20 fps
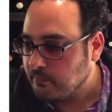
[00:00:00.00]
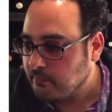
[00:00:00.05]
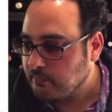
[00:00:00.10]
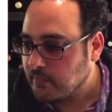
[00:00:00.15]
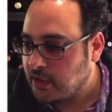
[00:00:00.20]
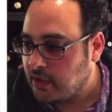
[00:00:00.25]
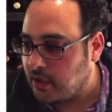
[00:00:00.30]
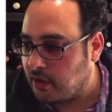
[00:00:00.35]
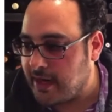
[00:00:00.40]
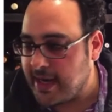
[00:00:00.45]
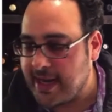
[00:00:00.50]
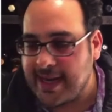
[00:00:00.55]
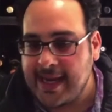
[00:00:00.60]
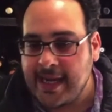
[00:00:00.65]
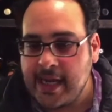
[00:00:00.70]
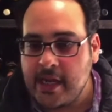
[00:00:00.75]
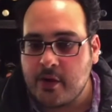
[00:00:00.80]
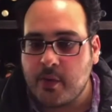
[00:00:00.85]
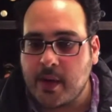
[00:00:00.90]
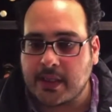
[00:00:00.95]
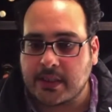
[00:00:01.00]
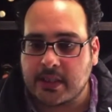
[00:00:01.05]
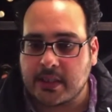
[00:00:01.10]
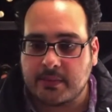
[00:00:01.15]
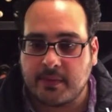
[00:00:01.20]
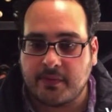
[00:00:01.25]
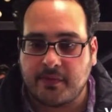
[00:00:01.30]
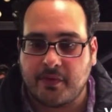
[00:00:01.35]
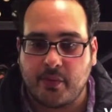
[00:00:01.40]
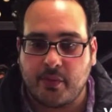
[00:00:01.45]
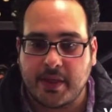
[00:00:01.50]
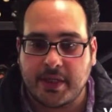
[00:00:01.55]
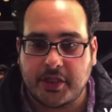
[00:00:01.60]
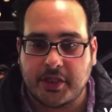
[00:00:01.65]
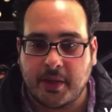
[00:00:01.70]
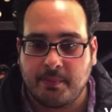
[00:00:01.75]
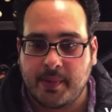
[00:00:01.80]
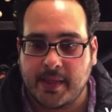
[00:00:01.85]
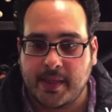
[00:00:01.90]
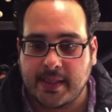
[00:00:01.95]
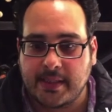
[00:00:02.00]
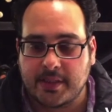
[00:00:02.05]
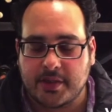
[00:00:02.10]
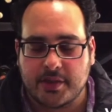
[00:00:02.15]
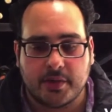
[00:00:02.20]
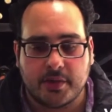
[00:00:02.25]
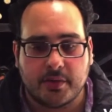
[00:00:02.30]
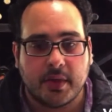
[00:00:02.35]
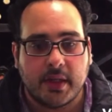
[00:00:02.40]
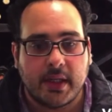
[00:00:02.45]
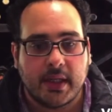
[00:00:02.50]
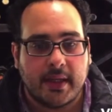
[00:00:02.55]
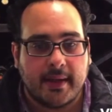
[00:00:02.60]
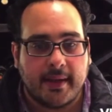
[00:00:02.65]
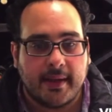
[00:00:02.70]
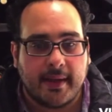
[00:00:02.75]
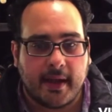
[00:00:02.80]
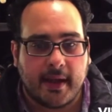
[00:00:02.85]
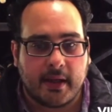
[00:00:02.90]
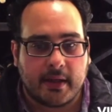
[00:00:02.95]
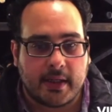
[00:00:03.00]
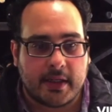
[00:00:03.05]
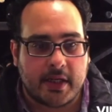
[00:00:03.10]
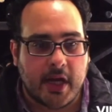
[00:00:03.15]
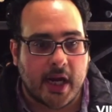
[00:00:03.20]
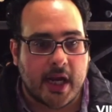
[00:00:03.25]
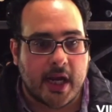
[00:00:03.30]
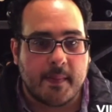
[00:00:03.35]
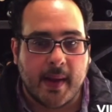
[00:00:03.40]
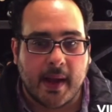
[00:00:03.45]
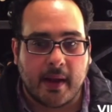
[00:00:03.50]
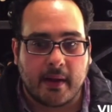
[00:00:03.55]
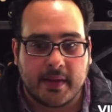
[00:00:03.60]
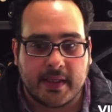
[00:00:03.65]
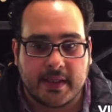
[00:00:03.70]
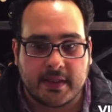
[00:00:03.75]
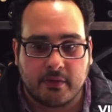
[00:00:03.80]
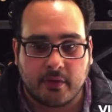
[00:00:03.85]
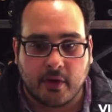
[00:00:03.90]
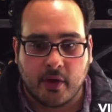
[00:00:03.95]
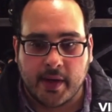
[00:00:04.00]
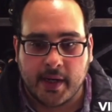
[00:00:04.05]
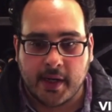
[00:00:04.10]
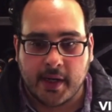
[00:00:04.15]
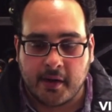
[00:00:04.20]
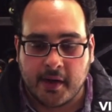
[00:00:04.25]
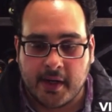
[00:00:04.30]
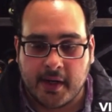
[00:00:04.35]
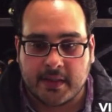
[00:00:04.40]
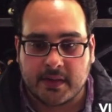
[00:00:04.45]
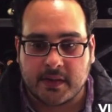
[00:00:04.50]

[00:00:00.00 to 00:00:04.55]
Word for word: All right, any questions before we jump into uh, talking about these growing areas?